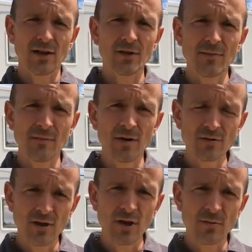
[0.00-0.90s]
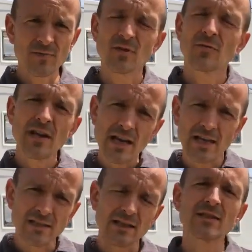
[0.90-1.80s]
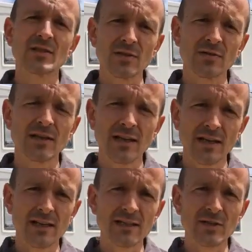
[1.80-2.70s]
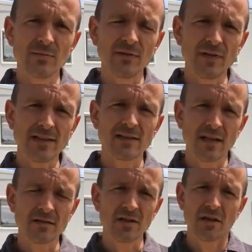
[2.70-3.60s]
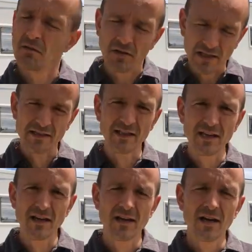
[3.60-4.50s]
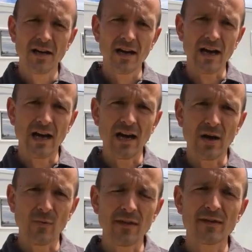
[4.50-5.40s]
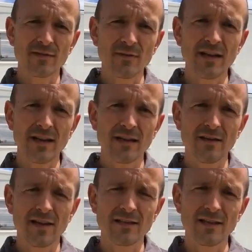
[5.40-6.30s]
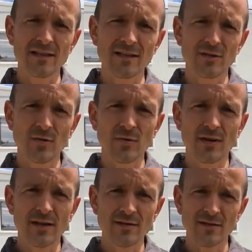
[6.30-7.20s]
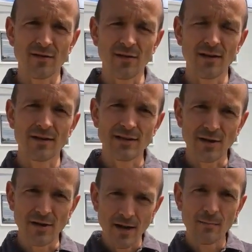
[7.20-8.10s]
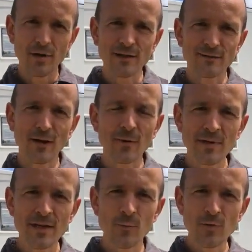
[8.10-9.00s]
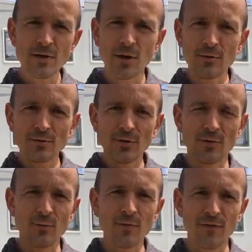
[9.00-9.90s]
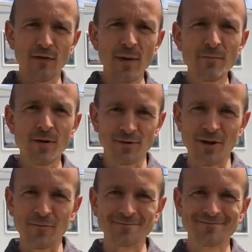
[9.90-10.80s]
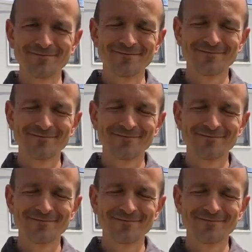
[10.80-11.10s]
on my motorhome. So really it needs to be fixed, and let's see whether it's really that easy to install. So please follow me, we go to the roof of my motorhome.